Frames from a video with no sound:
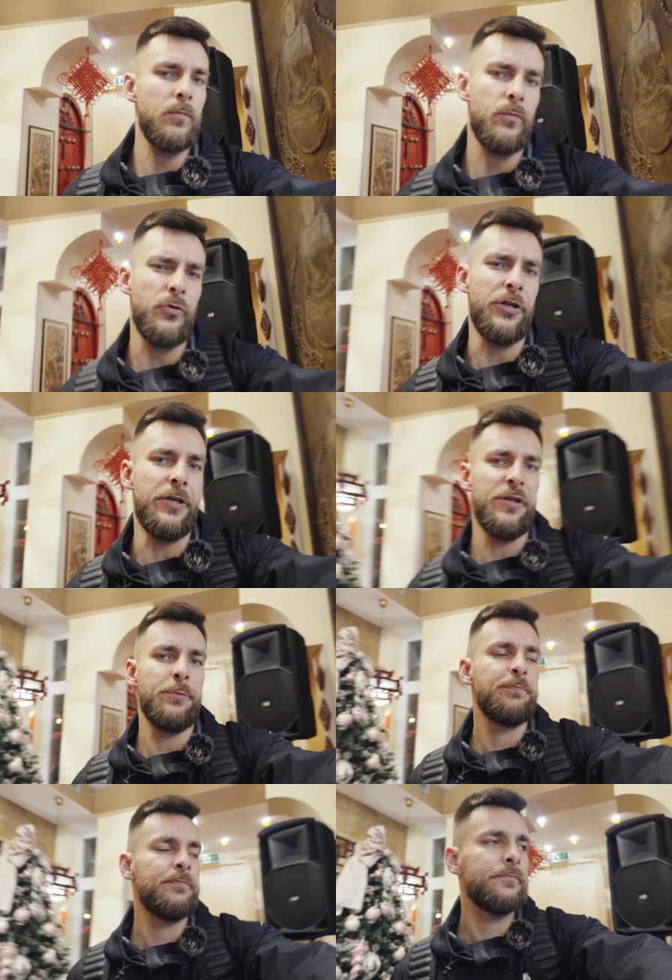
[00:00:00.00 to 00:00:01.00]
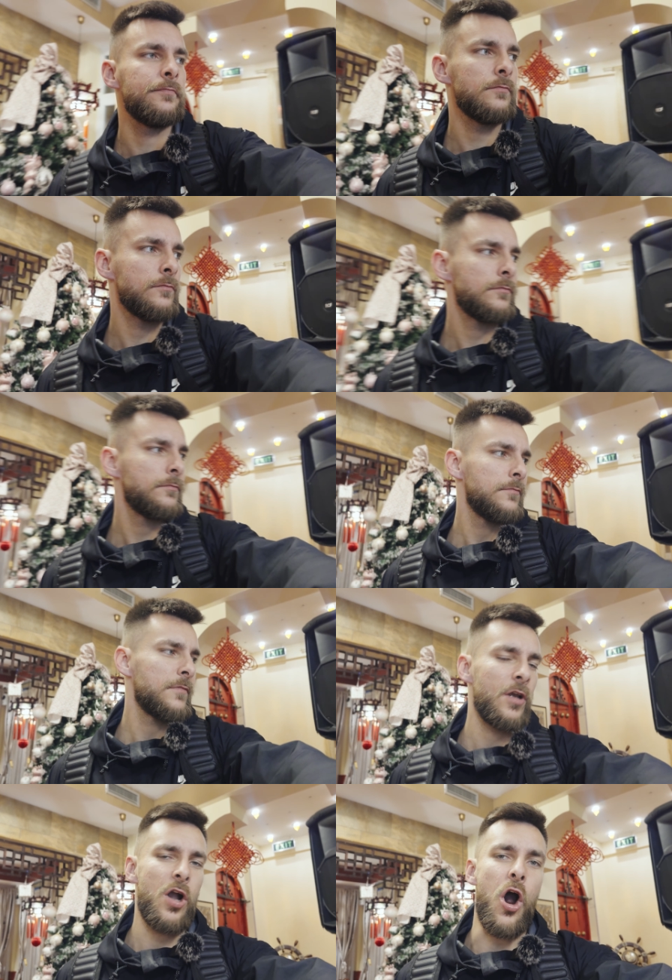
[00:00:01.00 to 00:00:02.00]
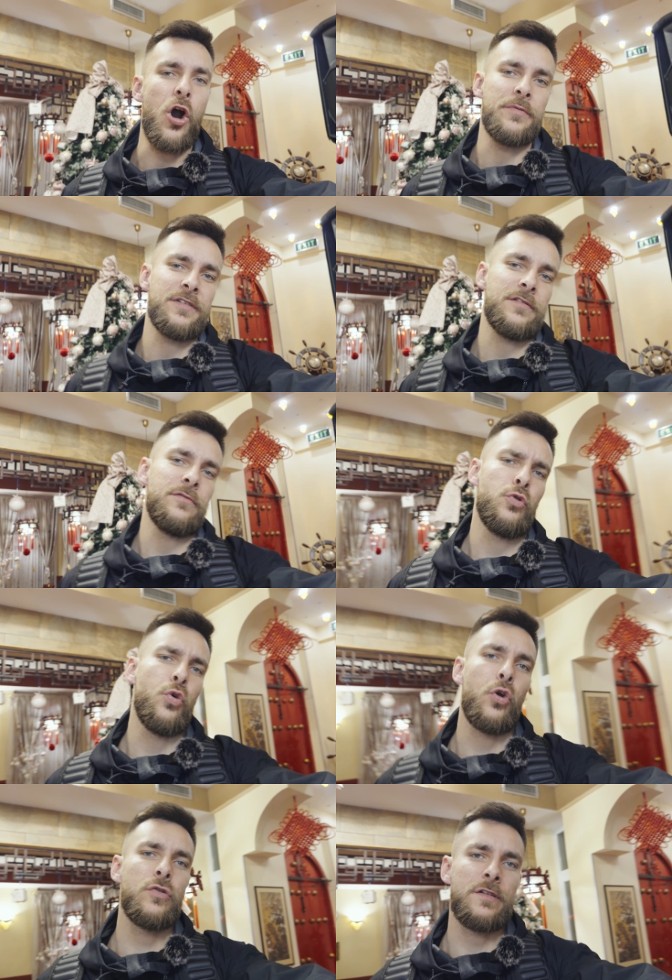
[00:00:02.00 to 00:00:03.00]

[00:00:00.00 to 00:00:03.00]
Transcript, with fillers: pretty good. Carbs, noodles,